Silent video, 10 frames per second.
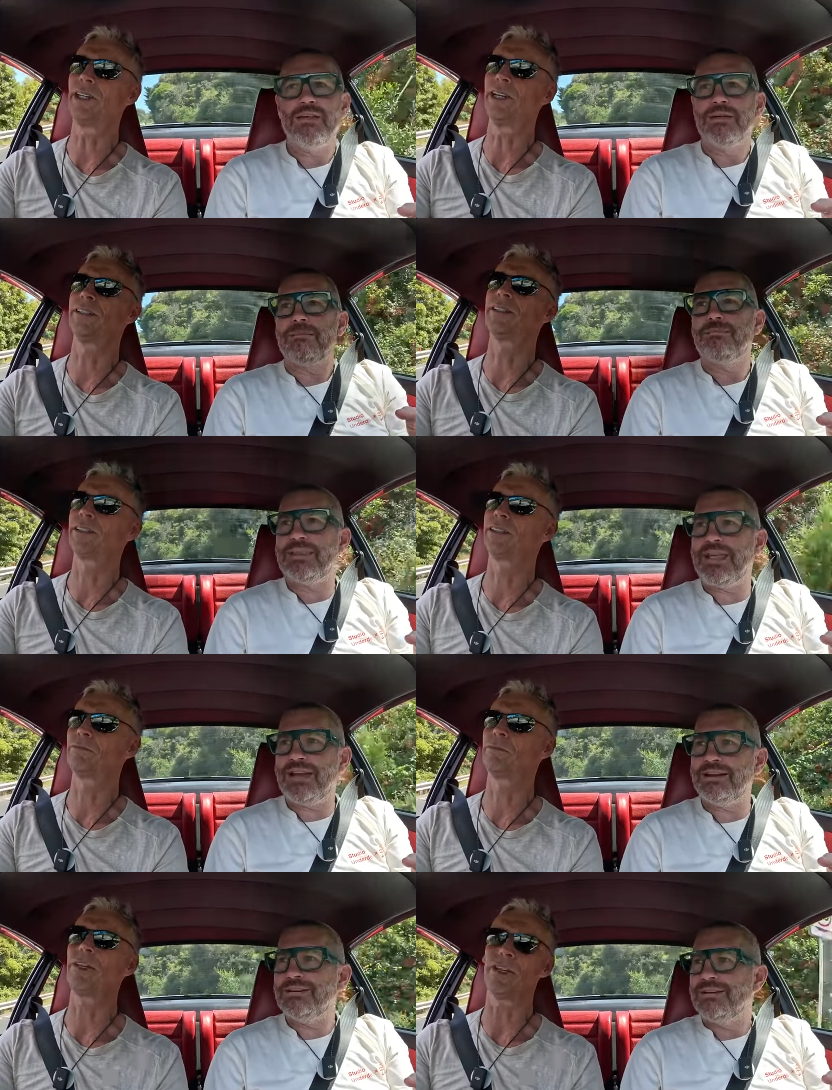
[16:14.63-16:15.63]
Speaker 1: Yes. But
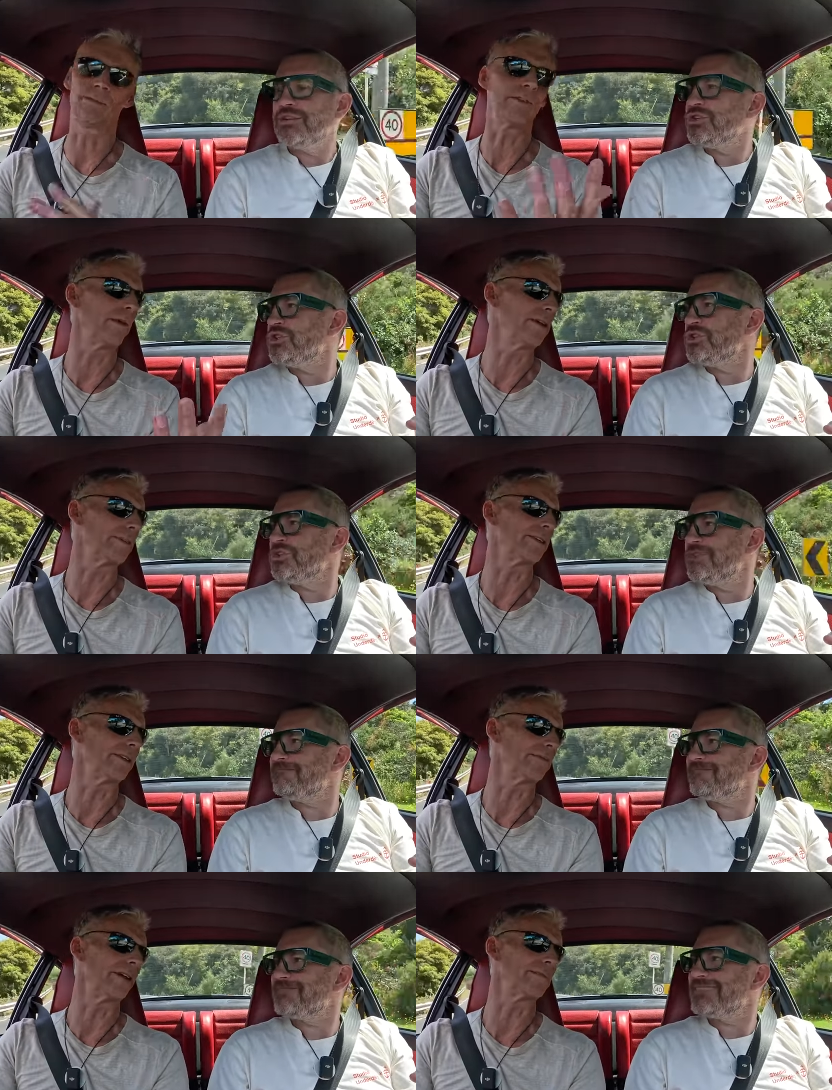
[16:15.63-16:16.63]
then but there's a bit of weight
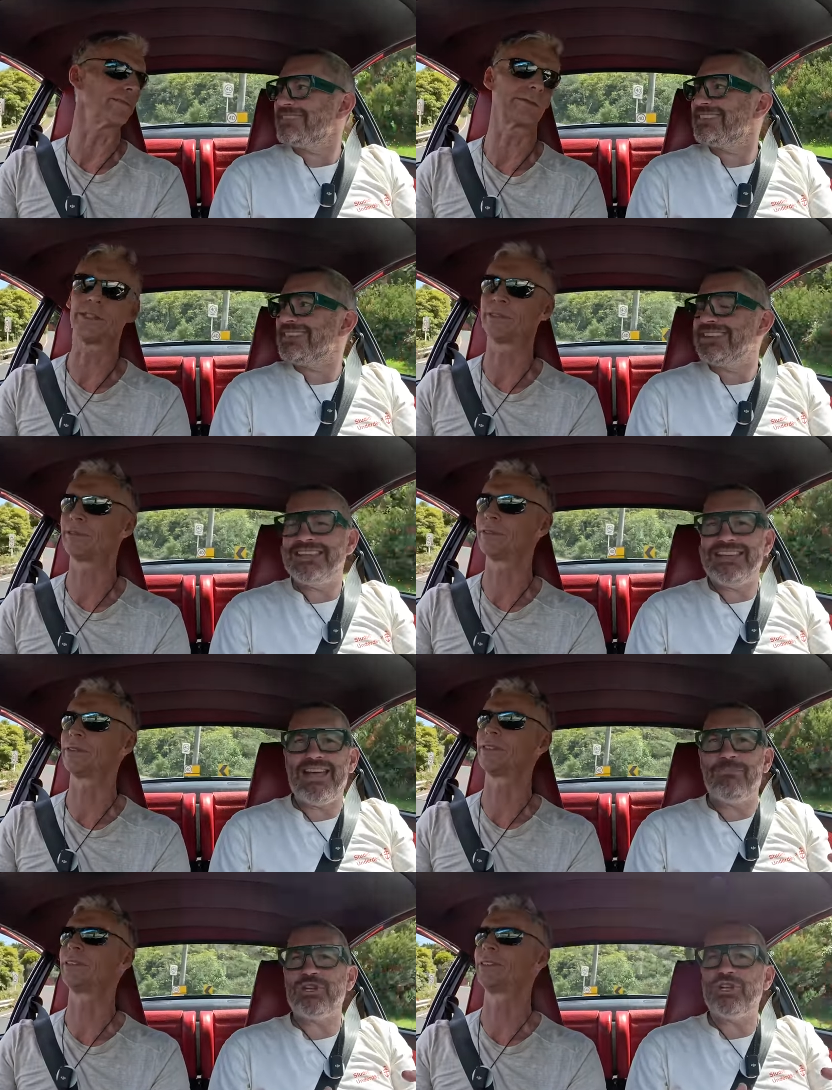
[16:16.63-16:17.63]
penalty perhaps as well.
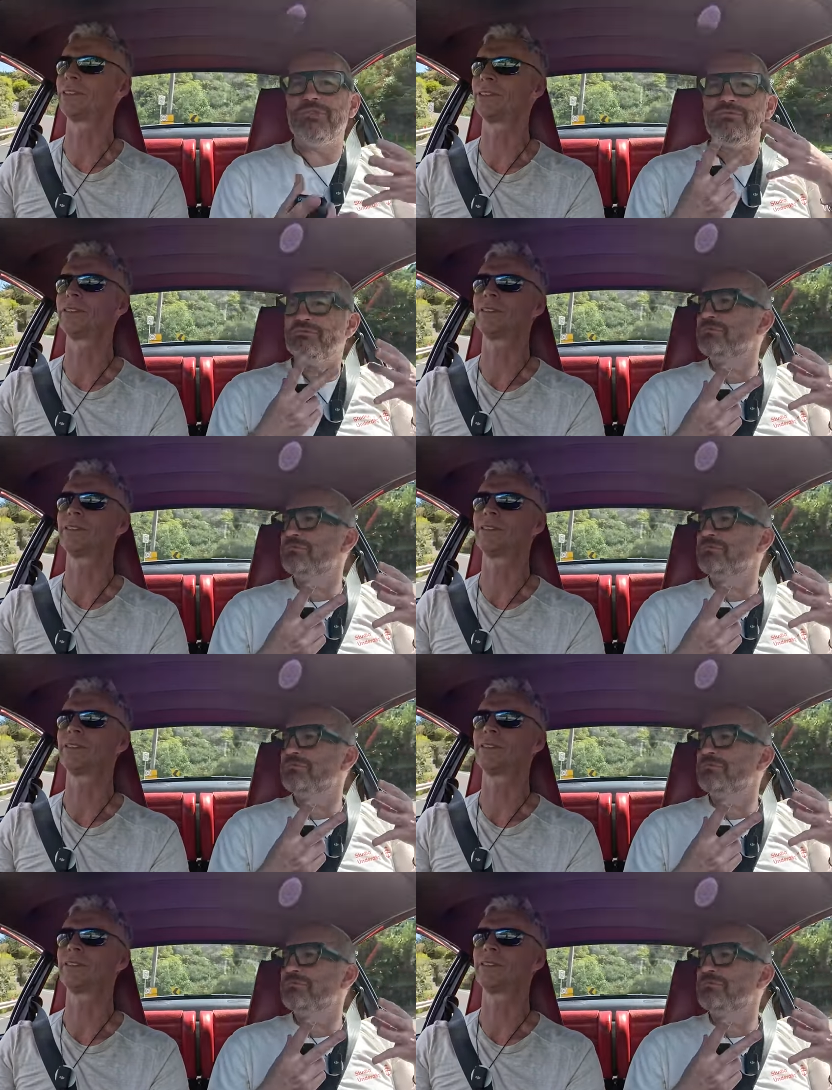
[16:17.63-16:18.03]
Yeah, but you don't